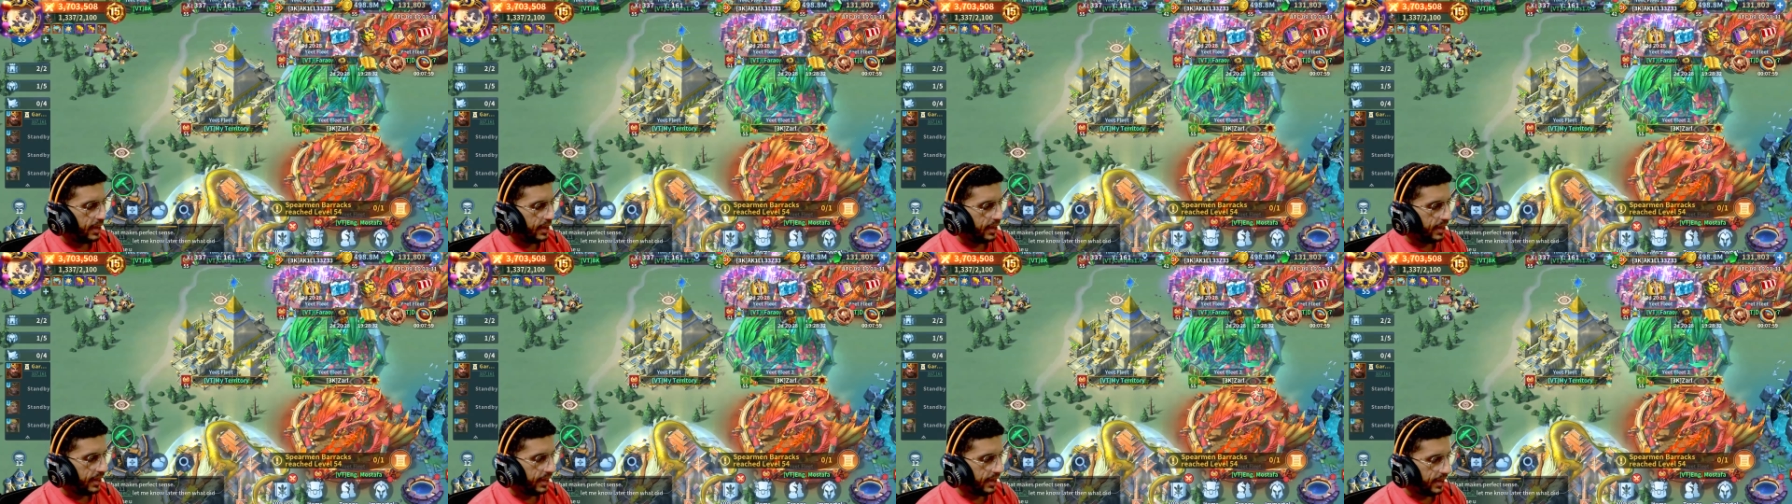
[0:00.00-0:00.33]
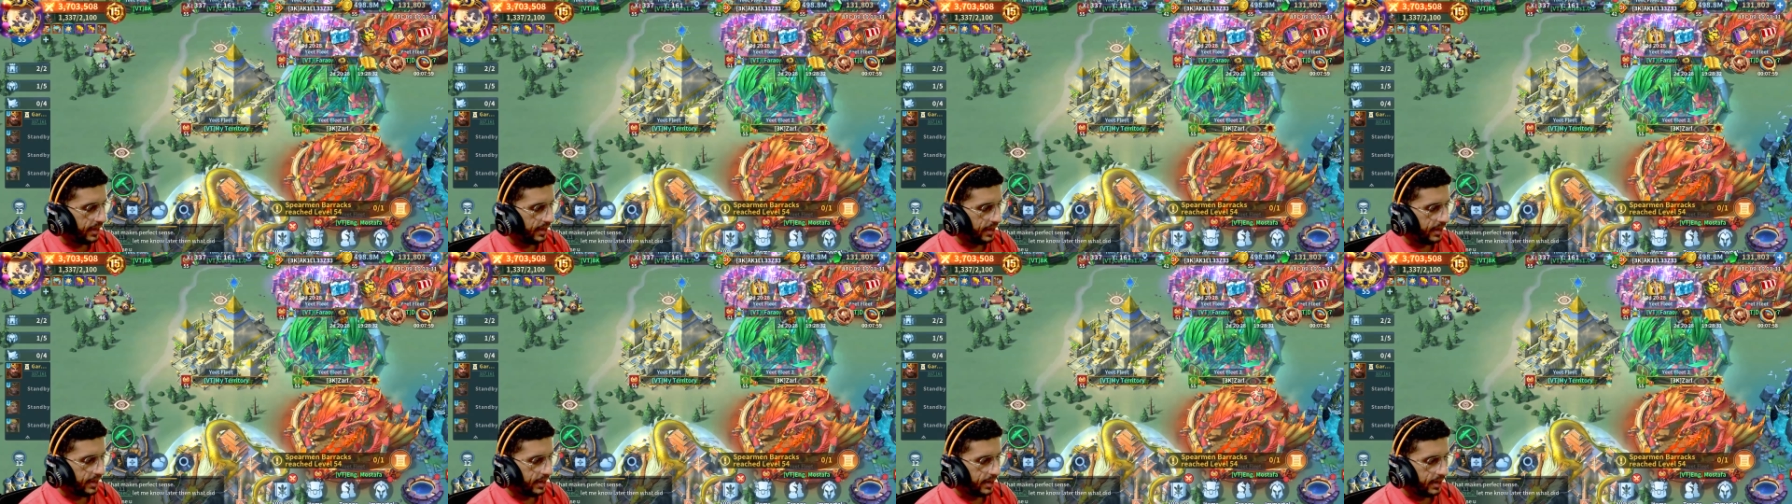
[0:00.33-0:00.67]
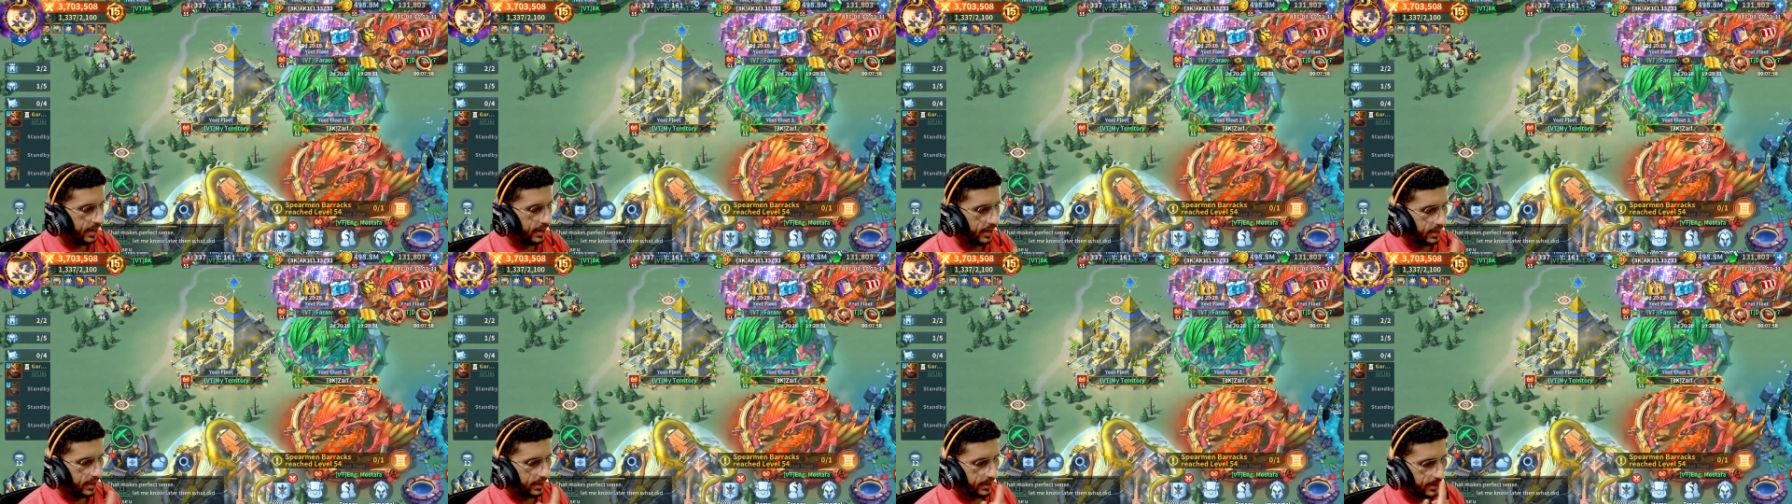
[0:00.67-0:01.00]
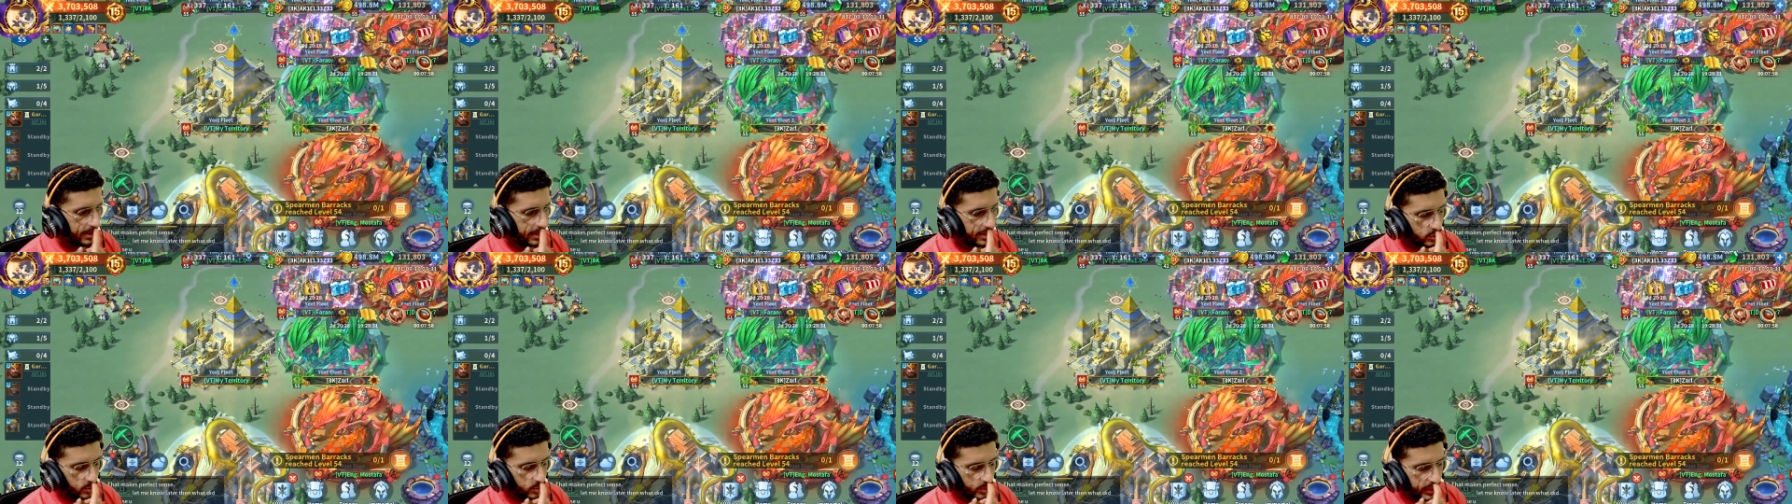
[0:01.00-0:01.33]
and
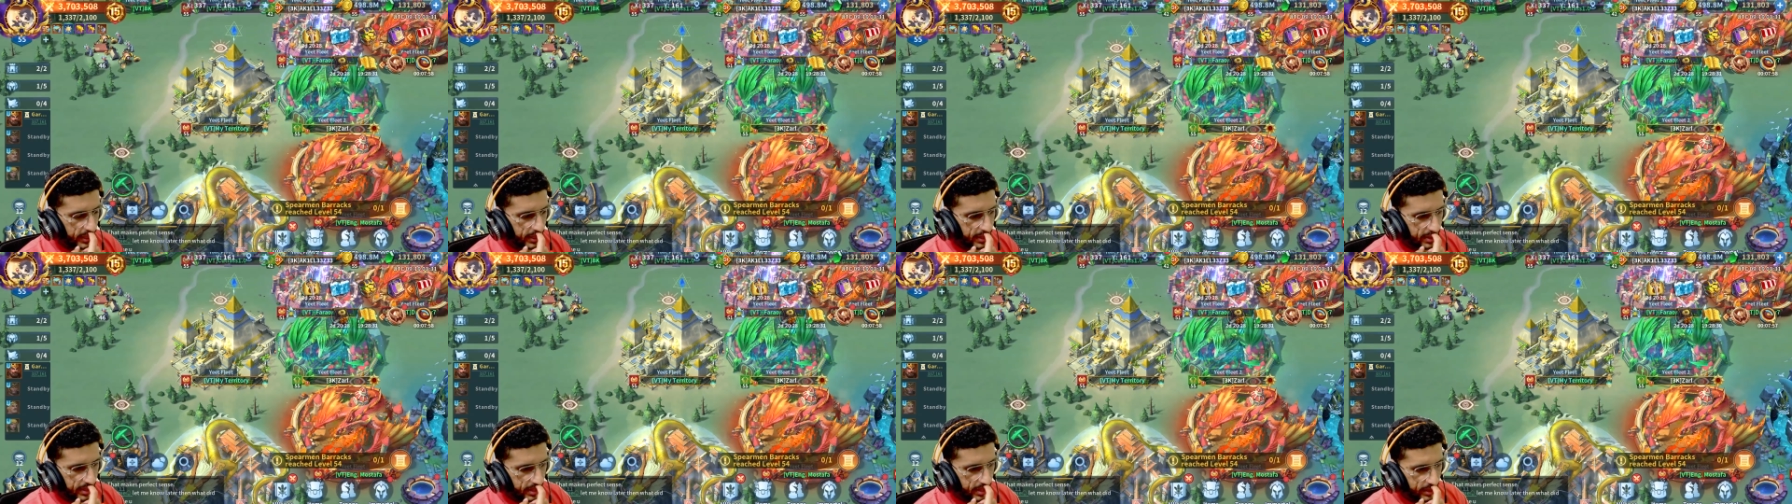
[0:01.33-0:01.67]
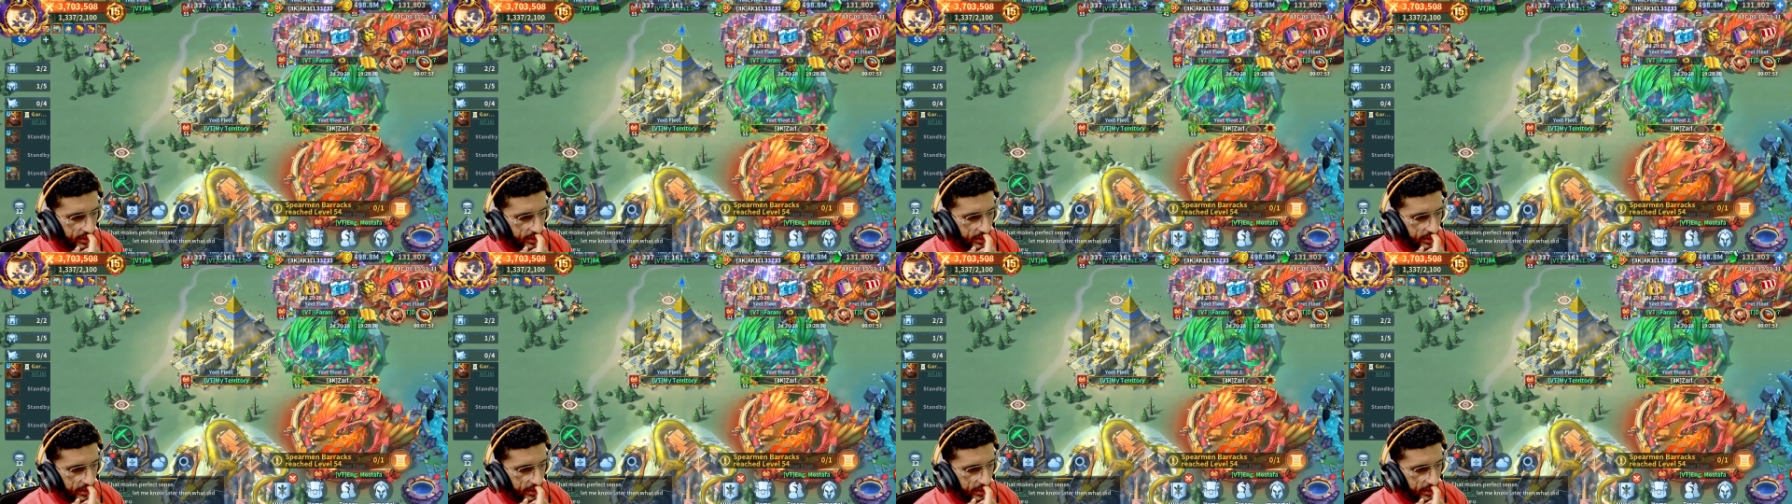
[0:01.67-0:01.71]
last week I